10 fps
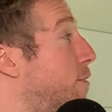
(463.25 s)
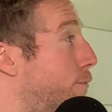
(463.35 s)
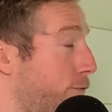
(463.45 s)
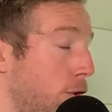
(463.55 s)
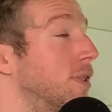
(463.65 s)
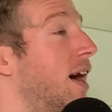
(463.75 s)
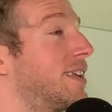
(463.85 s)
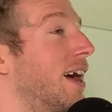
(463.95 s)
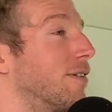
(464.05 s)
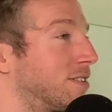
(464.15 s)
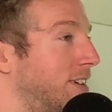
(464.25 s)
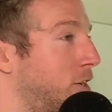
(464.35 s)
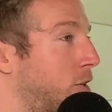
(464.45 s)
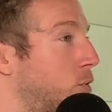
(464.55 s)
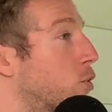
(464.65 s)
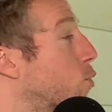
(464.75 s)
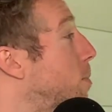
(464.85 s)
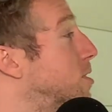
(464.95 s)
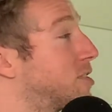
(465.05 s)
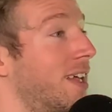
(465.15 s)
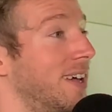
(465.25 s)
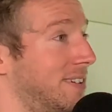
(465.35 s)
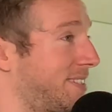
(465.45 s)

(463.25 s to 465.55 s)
full on conversation with rubber snakes.